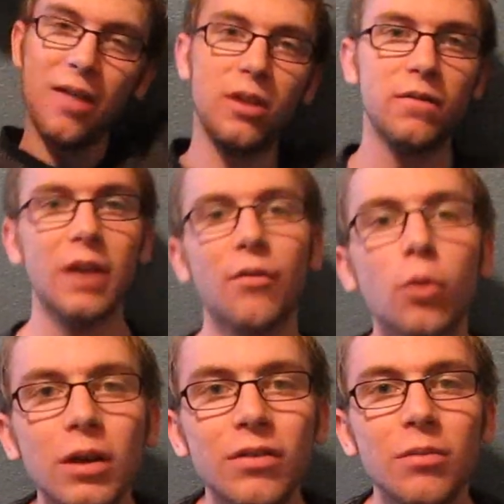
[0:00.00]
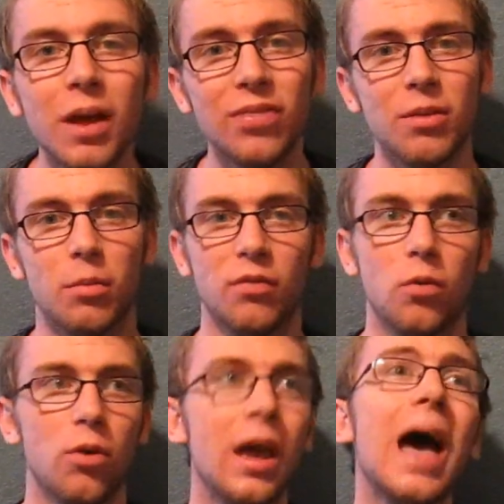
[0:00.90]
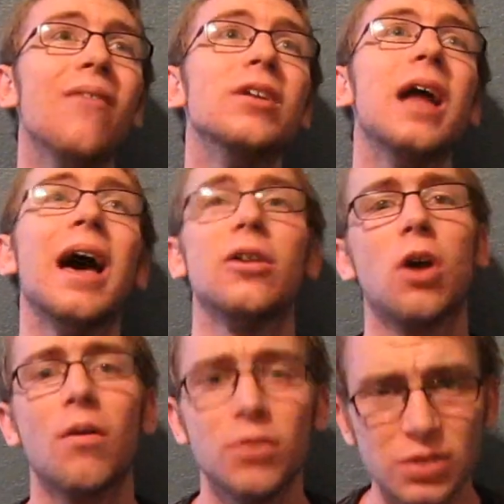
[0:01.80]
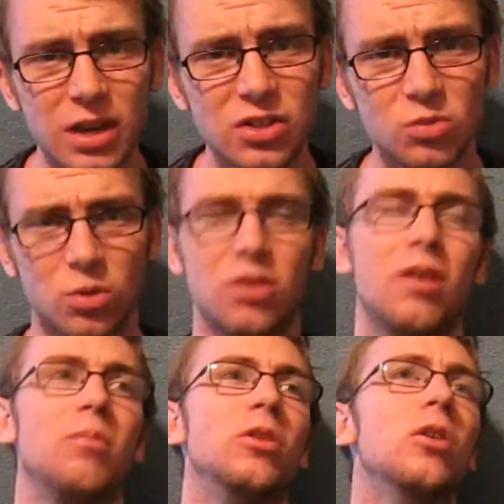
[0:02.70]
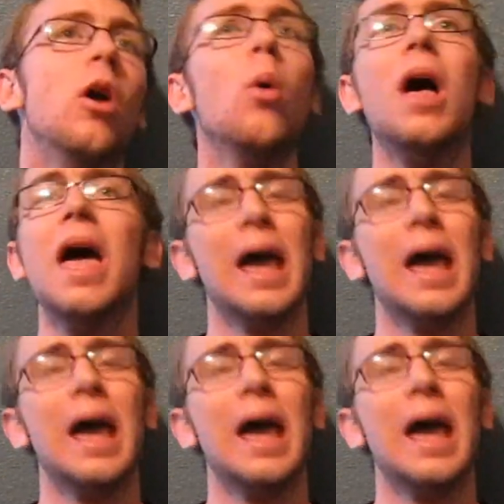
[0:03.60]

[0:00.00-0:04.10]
and they've never even met them before. They haven't had a conversation with them, you know?